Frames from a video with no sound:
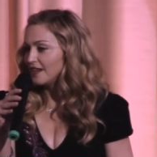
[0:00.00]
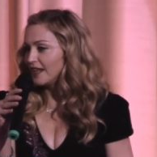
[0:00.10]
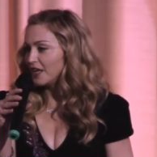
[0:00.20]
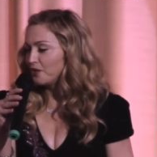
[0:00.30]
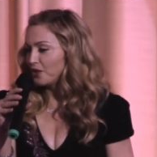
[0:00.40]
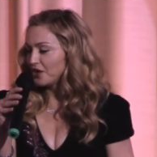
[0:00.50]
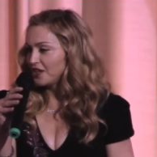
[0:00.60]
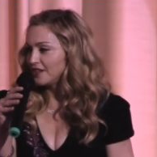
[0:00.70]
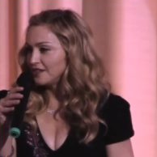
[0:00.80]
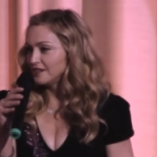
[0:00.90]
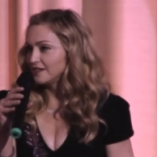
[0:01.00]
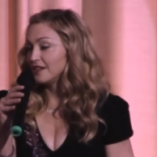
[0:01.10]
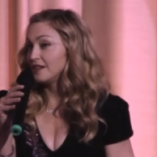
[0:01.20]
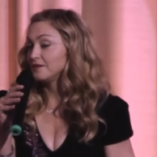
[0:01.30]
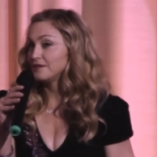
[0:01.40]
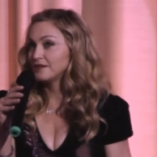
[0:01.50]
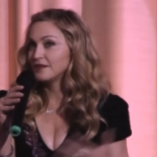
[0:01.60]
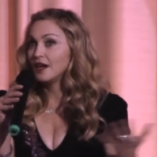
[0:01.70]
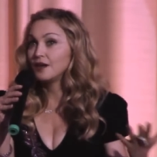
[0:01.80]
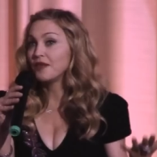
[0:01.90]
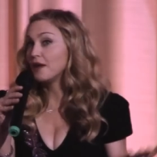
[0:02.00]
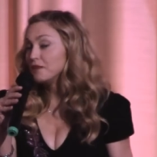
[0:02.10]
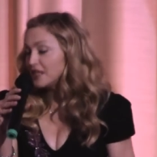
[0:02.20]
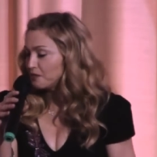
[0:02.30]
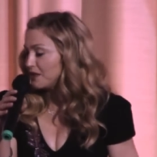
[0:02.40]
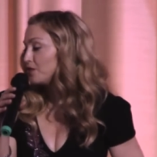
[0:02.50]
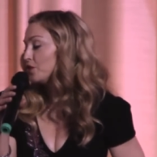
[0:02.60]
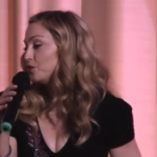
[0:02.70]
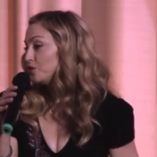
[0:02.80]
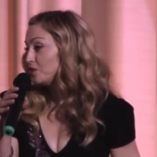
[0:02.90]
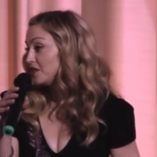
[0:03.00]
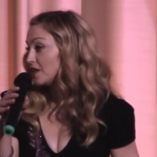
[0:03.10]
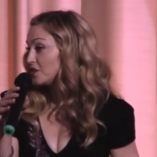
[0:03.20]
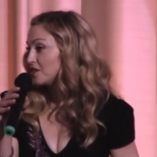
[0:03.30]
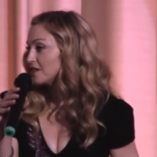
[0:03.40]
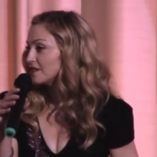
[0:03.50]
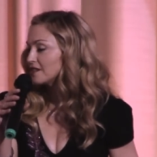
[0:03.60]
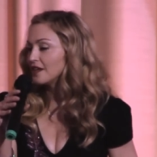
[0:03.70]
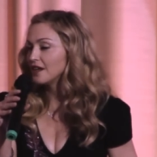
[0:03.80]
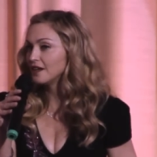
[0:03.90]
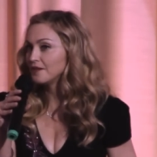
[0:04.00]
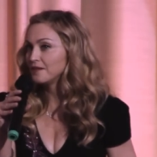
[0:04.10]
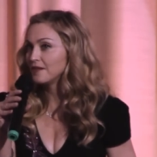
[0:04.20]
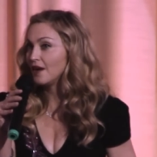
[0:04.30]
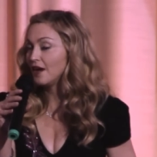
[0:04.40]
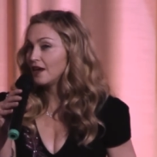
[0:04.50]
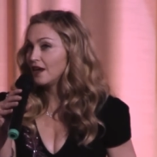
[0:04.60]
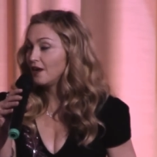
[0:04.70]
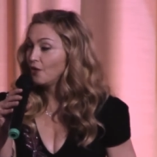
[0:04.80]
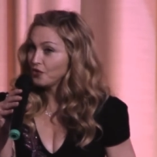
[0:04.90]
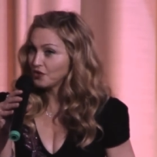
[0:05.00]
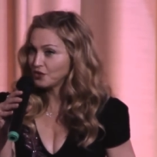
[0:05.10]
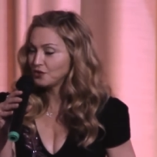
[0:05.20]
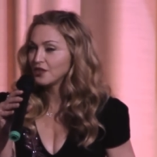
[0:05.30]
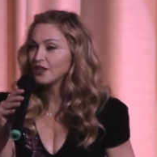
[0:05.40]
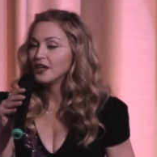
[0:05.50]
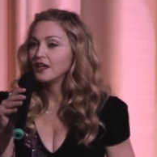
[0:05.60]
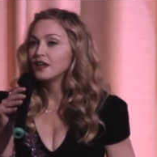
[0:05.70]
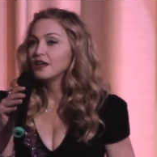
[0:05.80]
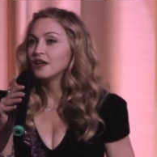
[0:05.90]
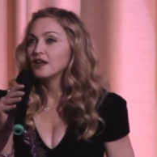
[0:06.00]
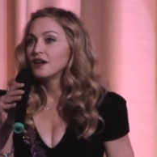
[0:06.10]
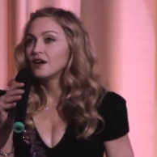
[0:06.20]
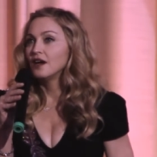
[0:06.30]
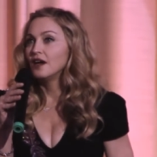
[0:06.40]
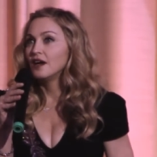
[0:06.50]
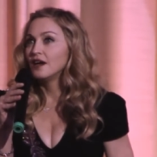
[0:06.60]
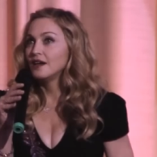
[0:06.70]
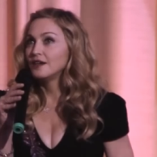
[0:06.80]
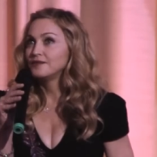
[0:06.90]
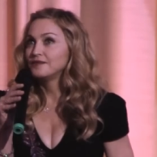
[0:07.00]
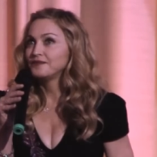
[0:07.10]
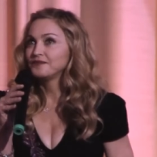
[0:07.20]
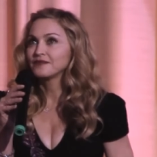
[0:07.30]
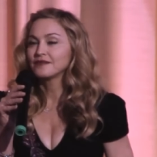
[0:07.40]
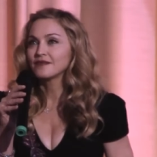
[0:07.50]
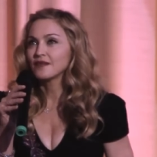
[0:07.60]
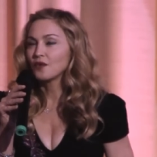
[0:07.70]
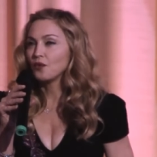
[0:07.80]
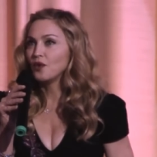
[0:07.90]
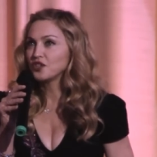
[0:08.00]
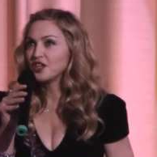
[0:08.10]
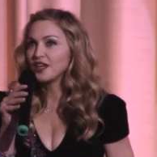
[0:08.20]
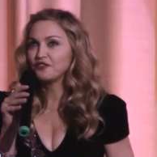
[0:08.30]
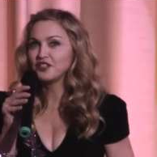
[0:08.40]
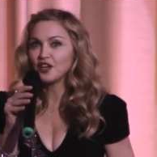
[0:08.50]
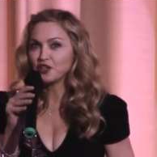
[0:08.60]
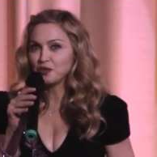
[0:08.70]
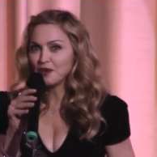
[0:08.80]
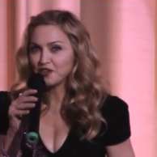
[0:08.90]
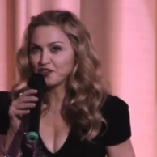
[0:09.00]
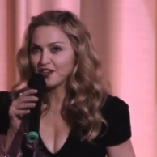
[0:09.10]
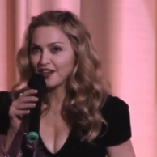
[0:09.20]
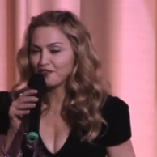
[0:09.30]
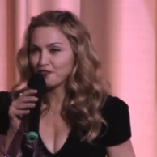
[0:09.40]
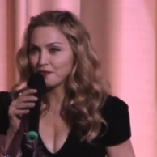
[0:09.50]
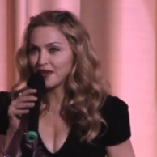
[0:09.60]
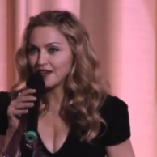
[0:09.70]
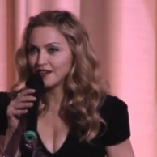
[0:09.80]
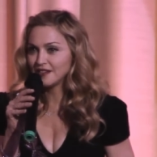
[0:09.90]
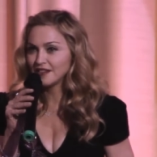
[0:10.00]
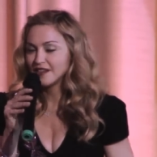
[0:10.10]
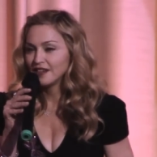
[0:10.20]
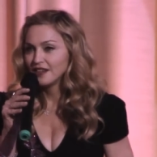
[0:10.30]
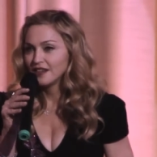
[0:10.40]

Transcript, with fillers: legwork and uh, uh, meeting people who knew the Duchess um, uh, or the Duke. Um, watching every documentary ever made,